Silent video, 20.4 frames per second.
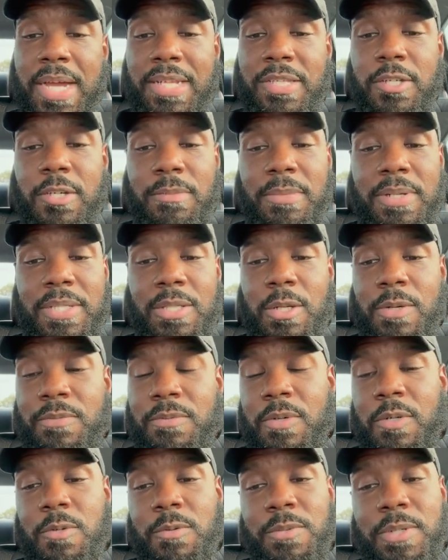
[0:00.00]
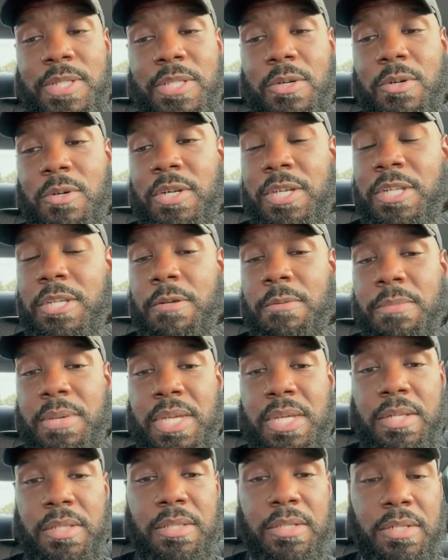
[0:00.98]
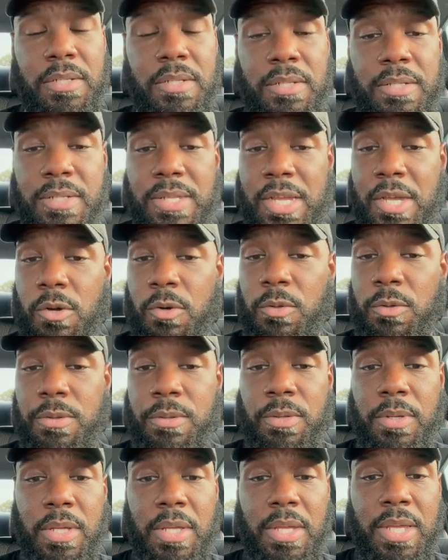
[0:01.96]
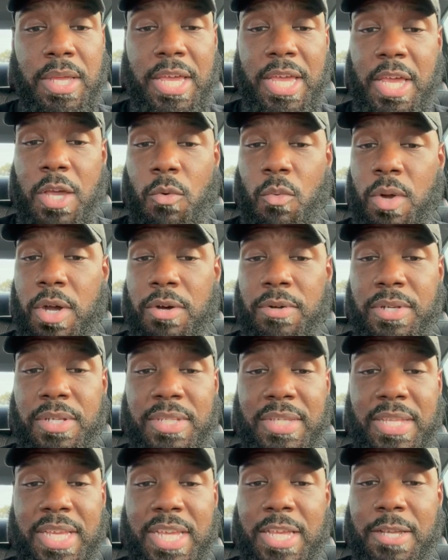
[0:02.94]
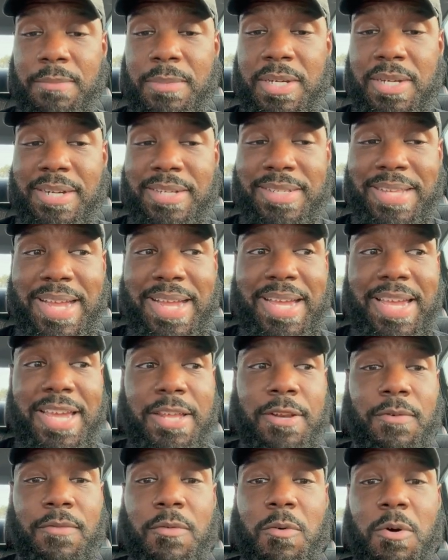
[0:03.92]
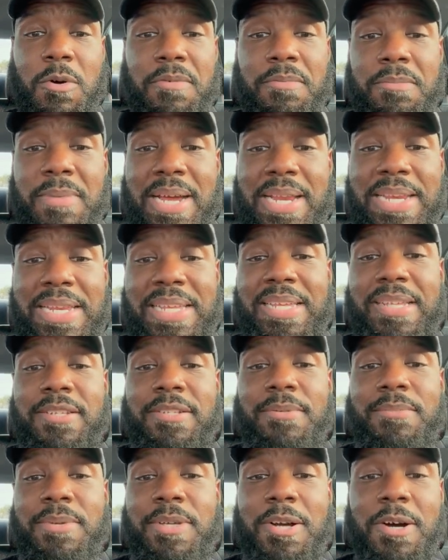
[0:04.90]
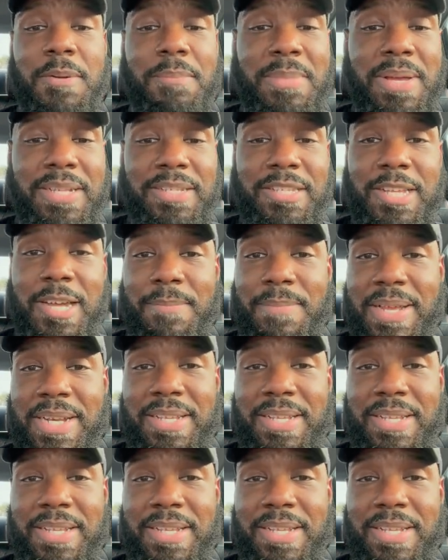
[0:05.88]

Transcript: I told myself I'm going to be totally committed to this health and wellness thing because I can't afford for my knees to be all messed up.